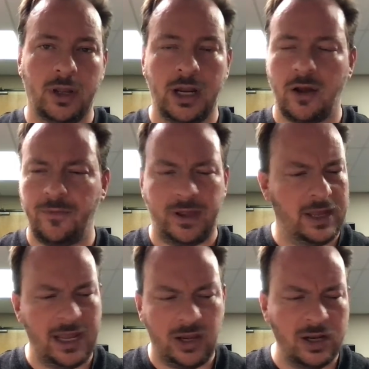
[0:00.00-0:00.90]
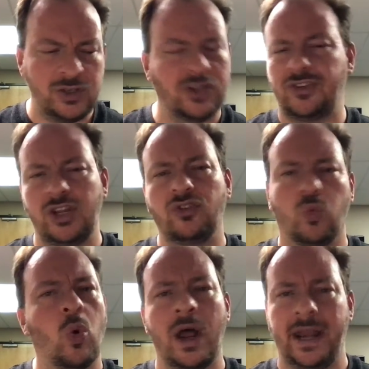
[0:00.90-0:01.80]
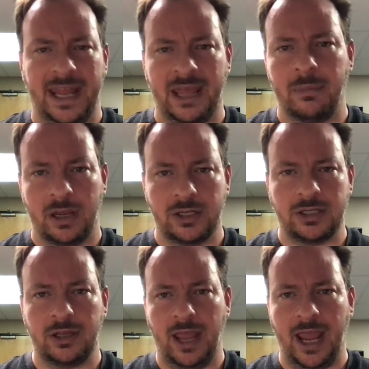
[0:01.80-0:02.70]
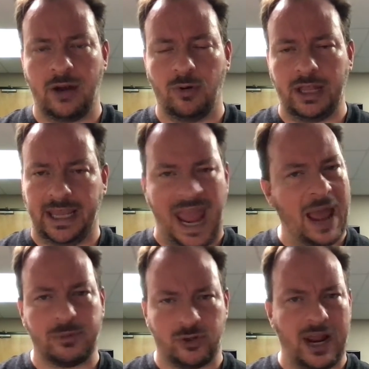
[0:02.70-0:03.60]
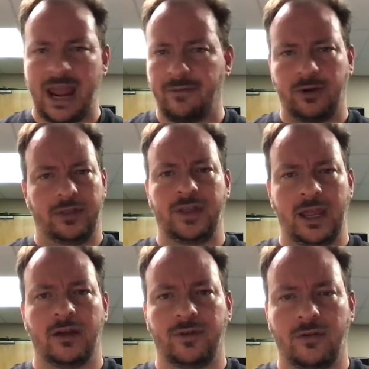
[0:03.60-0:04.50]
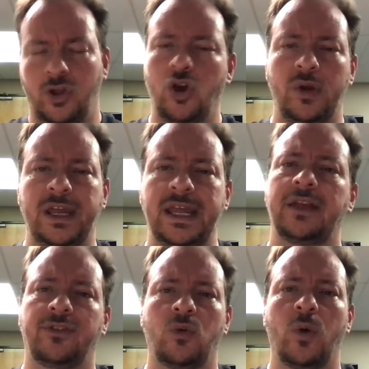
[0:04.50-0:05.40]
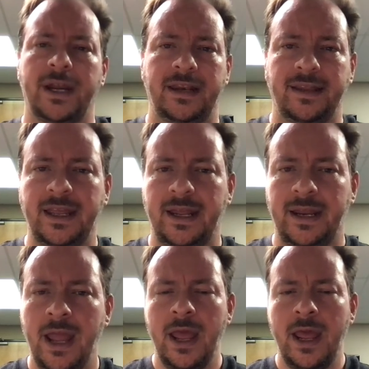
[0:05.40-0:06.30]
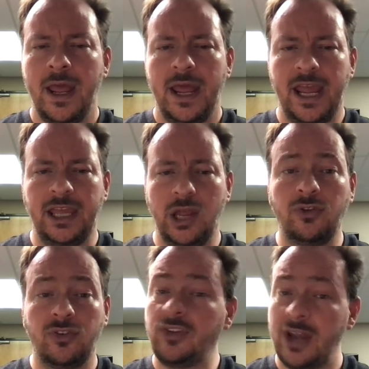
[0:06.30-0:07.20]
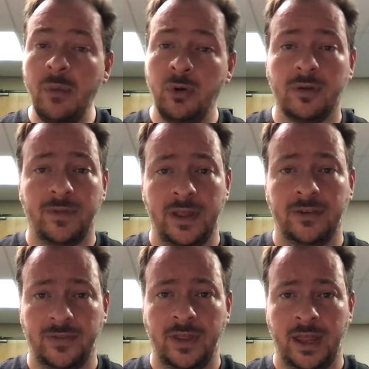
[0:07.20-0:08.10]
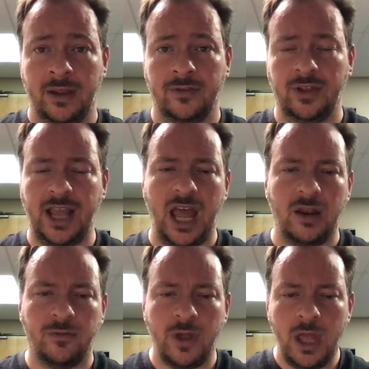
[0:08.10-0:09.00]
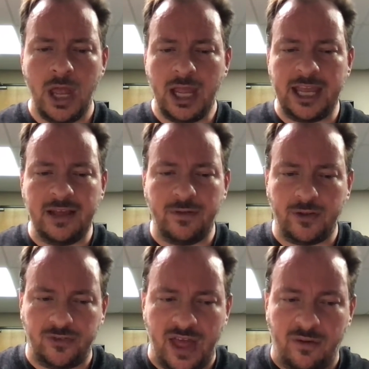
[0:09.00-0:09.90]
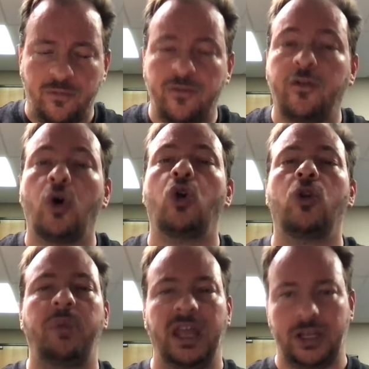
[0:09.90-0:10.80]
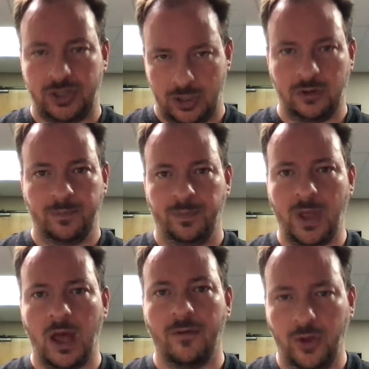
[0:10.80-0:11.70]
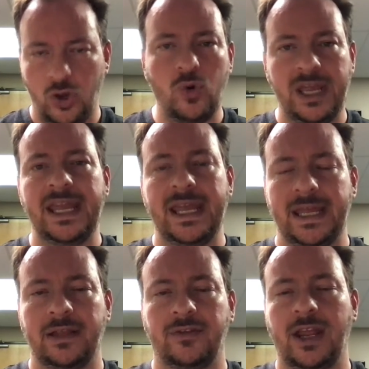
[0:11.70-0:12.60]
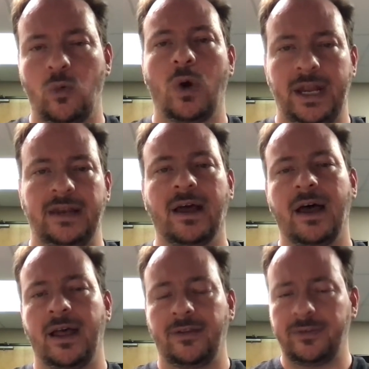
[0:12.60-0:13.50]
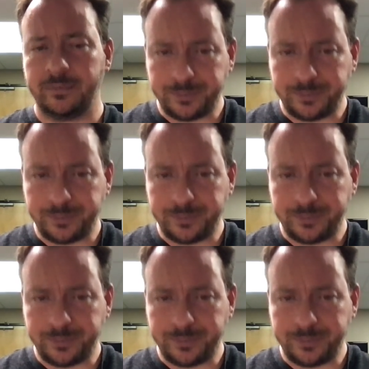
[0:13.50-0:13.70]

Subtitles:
If he couldn't just use one image and really capture everything of who he is and what he did, he uses a number of these things to kind of give us that full picture of who he is and what he does.